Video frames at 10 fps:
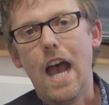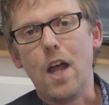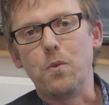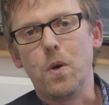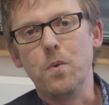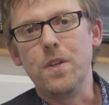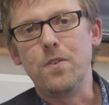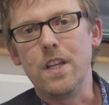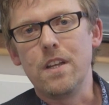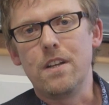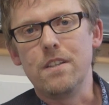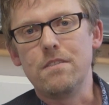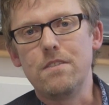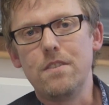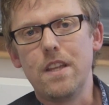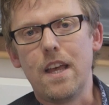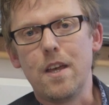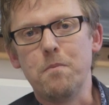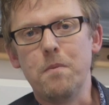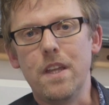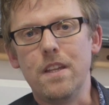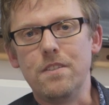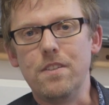And what we realized in